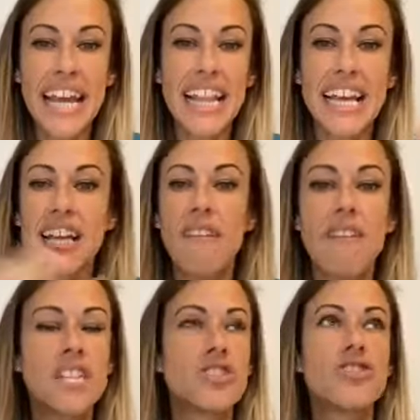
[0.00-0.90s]
like
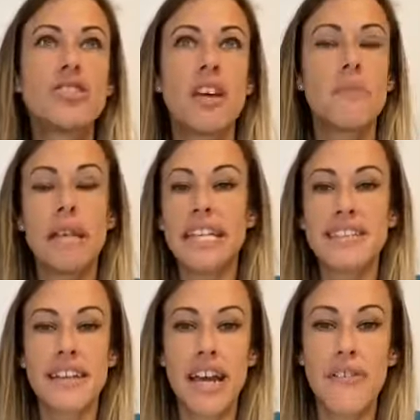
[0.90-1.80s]
so many
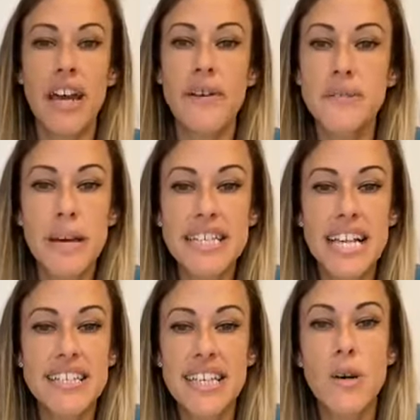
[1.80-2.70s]
scenarios where
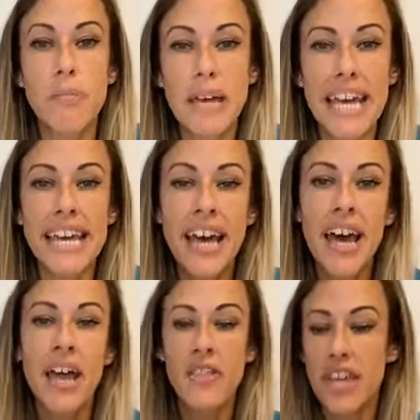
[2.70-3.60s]
Incensi could be
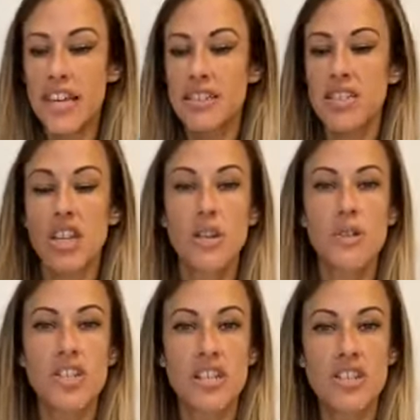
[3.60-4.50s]
the
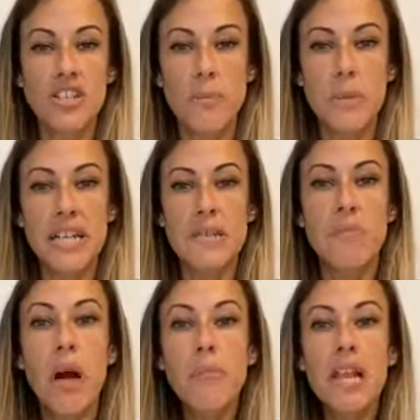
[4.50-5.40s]
solution to somebody's
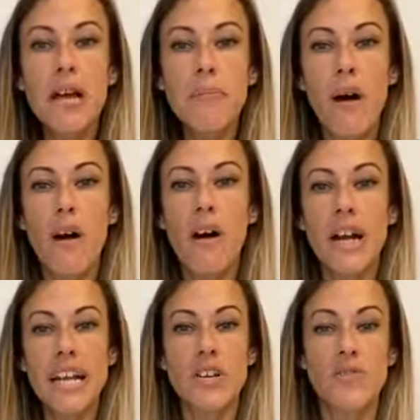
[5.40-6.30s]
problem, or
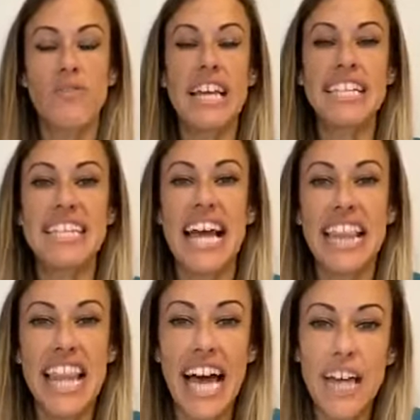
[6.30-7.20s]
it could fit into their
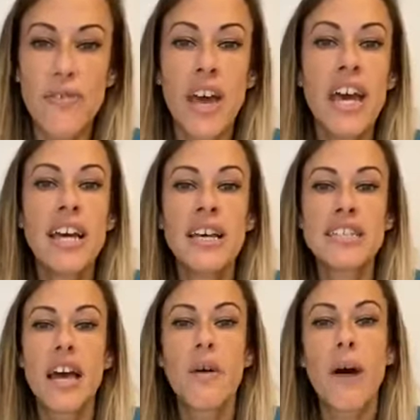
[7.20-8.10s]
life.
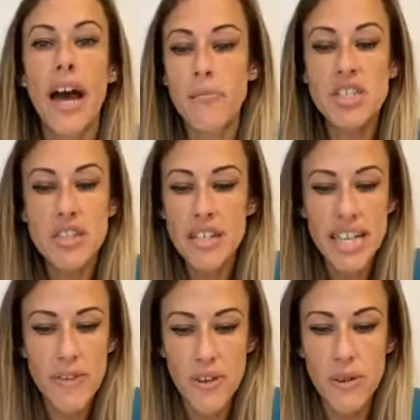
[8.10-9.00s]
So I'm just going to
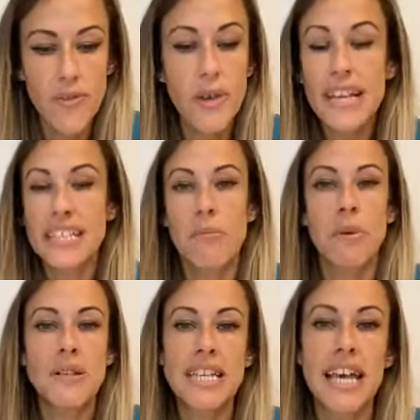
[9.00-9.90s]
give you a few
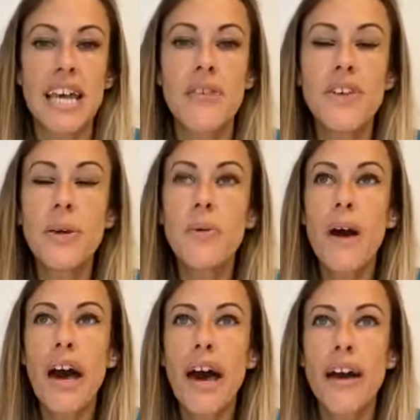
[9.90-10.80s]
examples. Like, if you
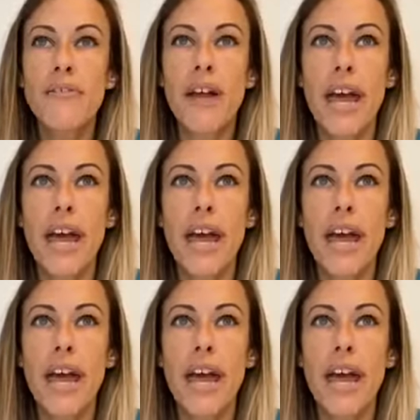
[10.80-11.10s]
are,